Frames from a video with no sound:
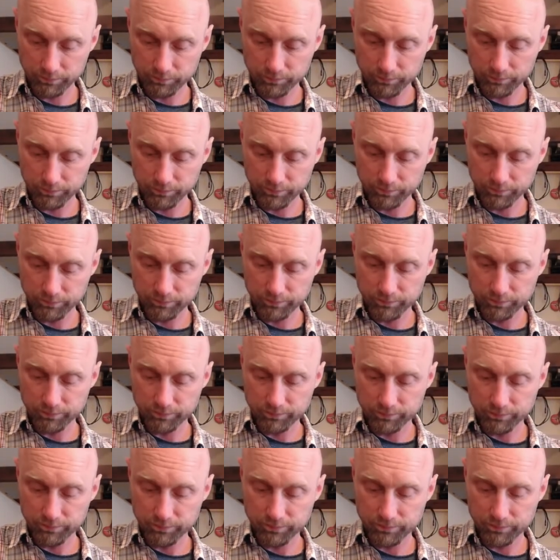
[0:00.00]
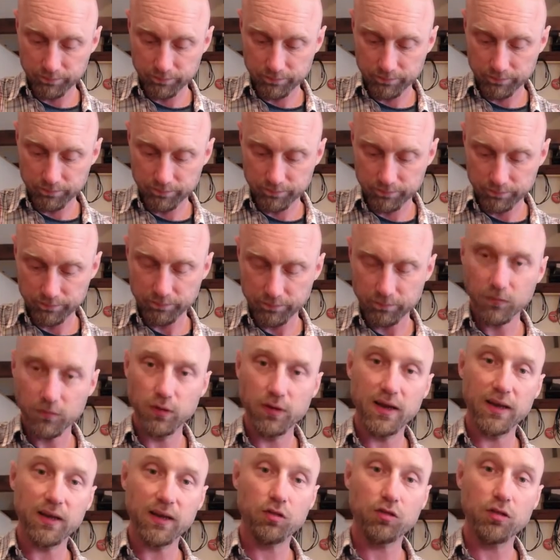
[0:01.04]

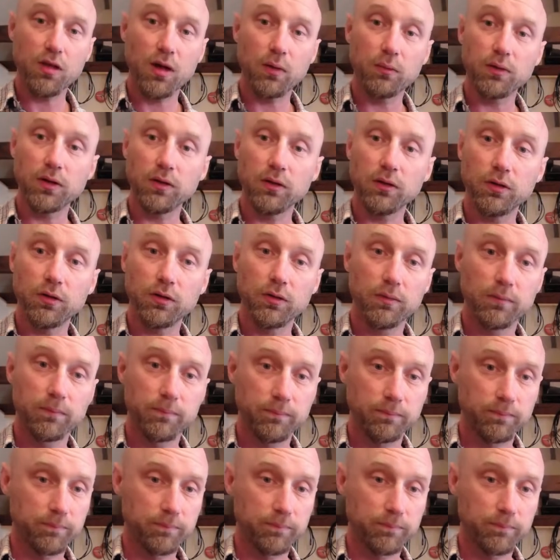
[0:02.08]
you get it sounding good.